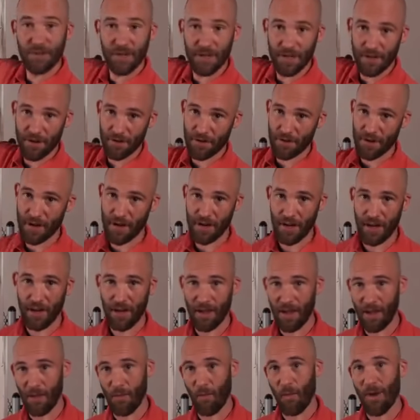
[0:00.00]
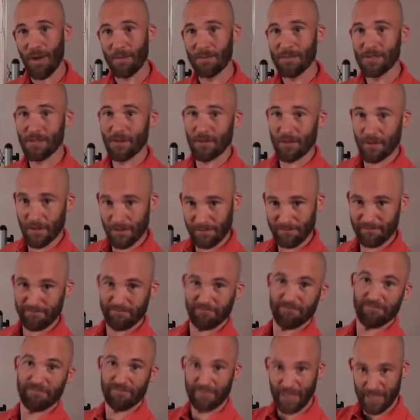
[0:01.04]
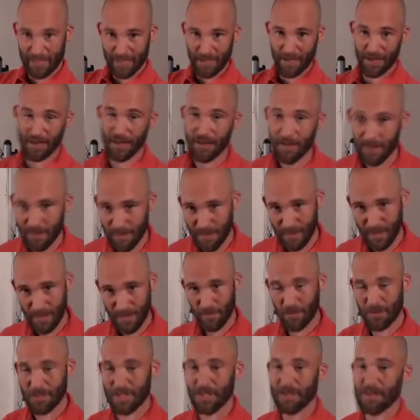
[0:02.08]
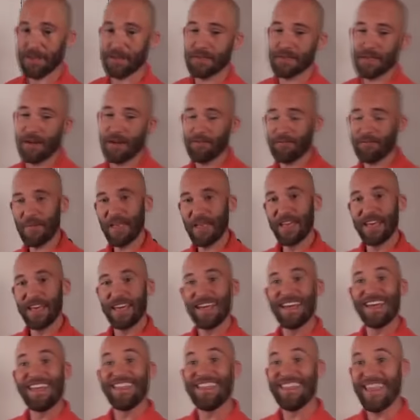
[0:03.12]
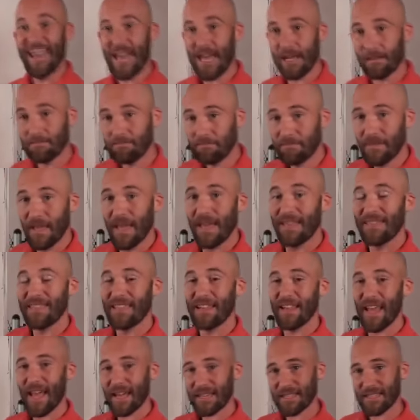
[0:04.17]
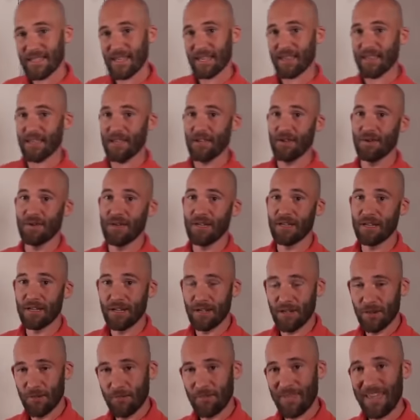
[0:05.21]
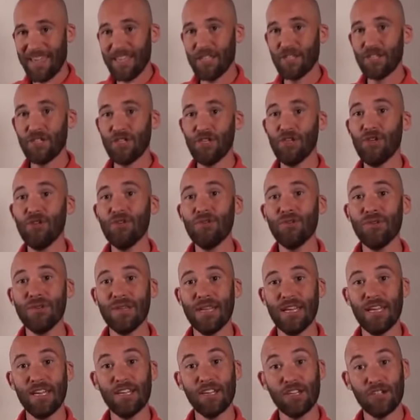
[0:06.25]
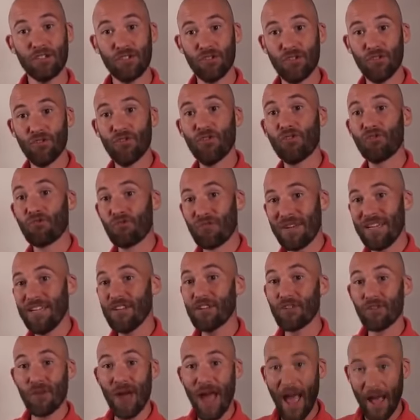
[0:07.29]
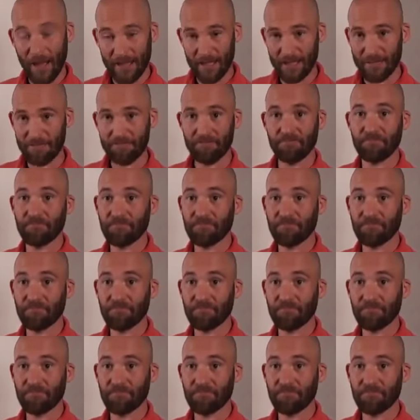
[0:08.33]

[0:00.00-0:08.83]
you need to create a web server that's gonna present this stuff. Then the next thing that you need to do is you need to redirect